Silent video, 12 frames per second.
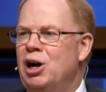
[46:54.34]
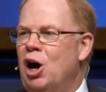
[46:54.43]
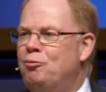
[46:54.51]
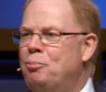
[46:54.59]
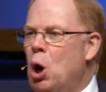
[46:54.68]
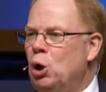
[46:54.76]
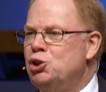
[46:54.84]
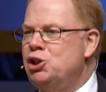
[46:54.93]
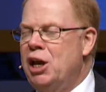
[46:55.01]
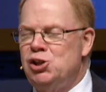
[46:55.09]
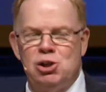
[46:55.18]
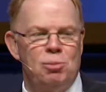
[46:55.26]
of Paul's
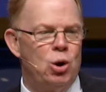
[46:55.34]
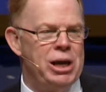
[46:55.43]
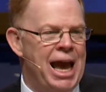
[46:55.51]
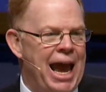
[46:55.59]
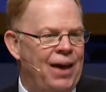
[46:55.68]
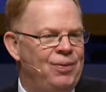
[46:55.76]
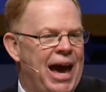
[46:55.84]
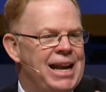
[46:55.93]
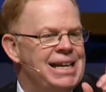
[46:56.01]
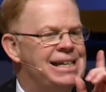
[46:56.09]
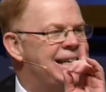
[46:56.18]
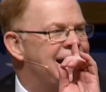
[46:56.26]
testimony, and that
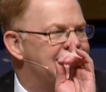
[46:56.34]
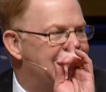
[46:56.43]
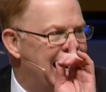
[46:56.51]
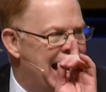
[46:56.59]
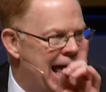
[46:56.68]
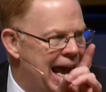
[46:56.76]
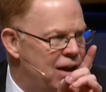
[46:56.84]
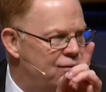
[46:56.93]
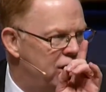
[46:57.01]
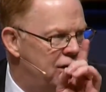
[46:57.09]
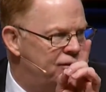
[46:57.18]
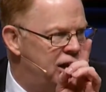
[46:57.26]
is his life
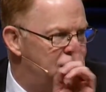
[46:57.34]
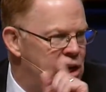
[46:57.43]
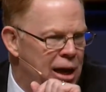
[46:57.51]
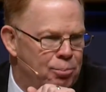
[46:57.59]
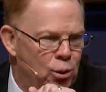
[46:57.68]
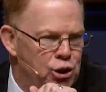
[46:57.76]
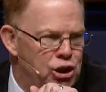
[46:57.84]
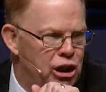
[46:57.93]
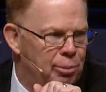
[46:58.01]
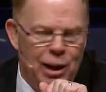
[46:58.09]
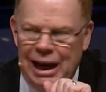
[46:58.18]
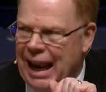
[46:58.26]
of discipleship,
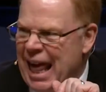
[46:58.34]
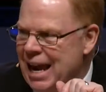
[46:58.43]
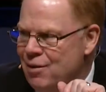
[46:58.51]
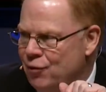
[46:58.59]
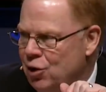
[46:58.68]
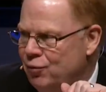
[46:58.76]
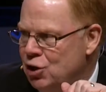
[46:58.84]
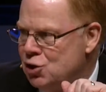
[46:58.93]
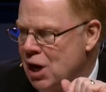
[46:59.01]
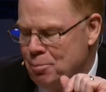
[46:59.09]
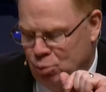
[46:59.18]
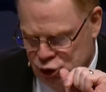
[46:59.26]
a life of
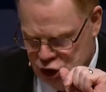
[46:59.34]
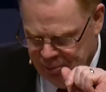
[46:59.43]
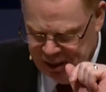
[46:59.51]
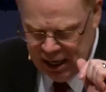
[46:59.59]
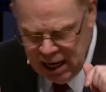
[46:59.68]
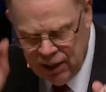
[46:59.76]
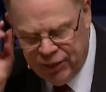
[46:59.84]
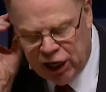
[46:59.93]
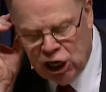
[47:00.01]
discipleship. That, that